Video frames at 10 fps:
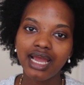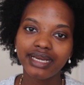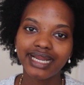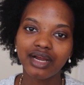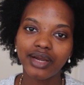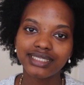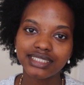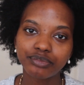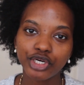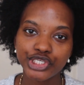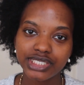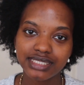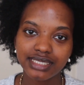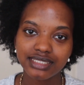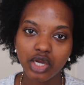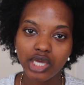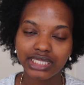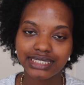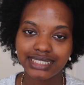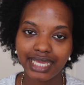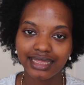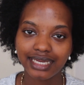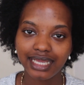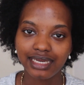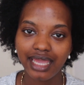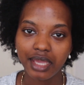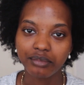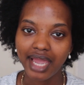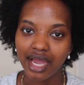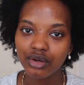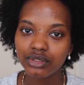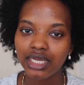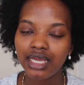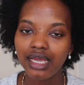Now, I did purchase this on the day that it came out,